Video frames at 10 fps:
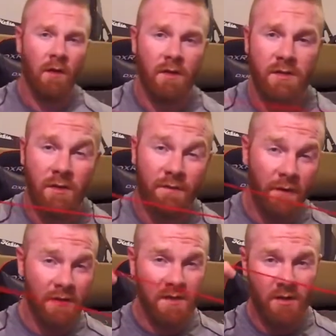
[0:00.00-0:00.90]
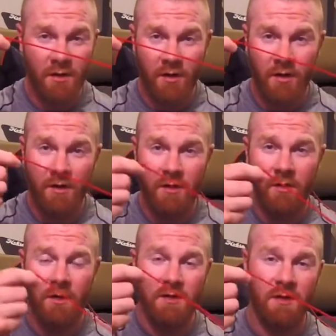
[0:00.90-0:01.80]
So the first thing you're gonna
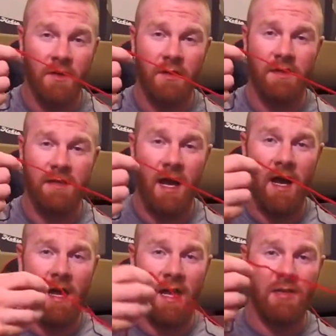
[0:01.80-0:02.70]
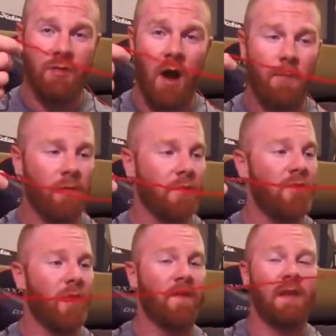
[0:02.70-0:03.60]
do is you're gonna tie a dropper
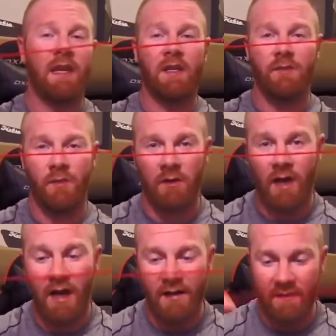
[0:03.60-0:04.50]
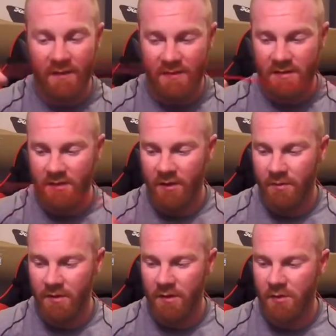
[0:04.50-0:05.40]
loop on the end of your line and this is gonna
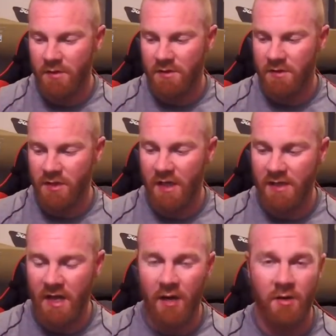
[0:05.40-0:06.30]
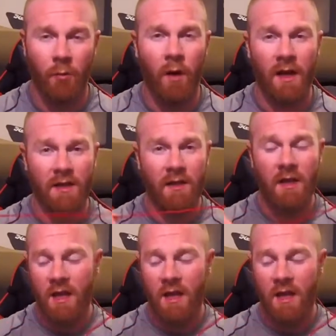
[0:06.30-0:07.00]
be used to change out your weight.